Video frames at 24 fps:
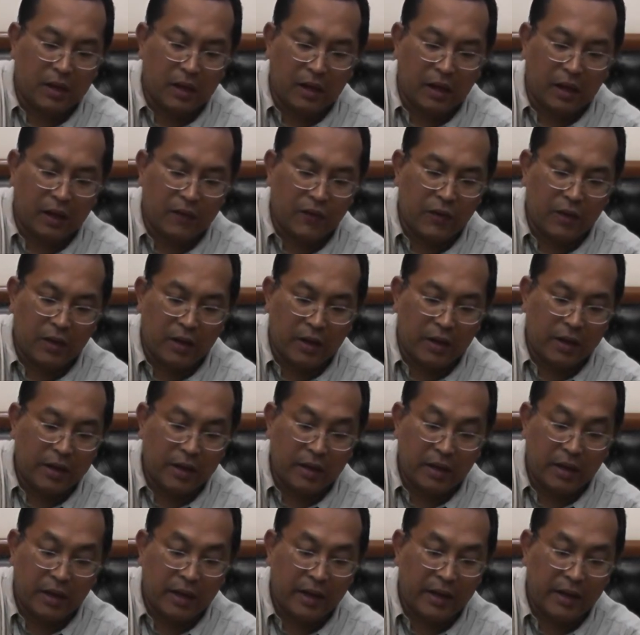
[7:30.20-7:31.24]
avocado
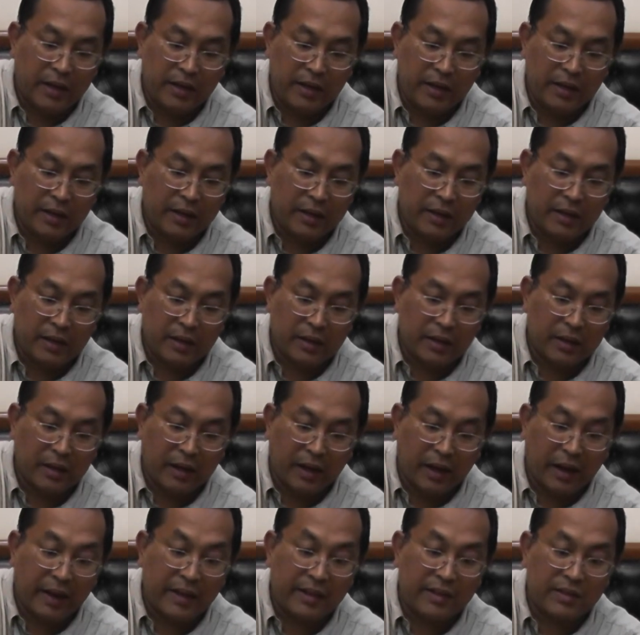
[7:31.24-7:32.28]
honey
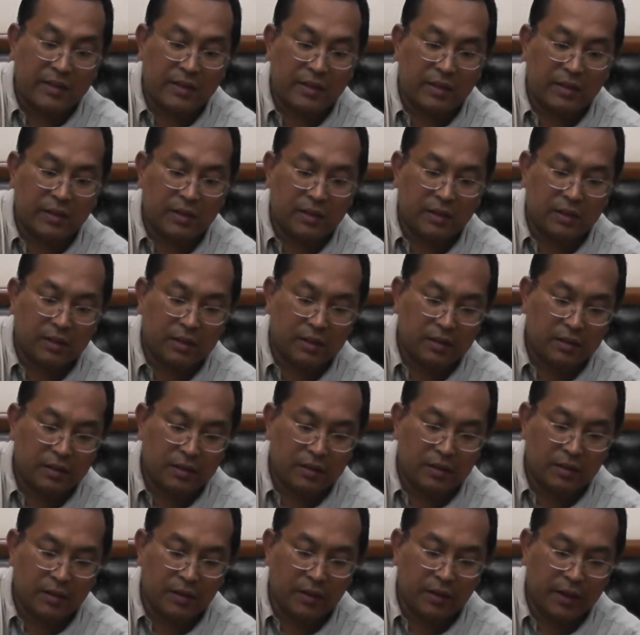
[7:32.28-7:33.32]
iced,
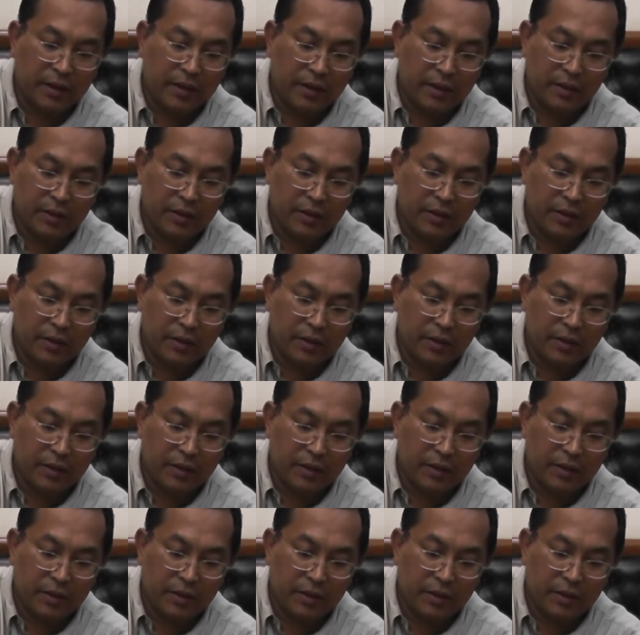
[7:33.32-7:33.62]
okay?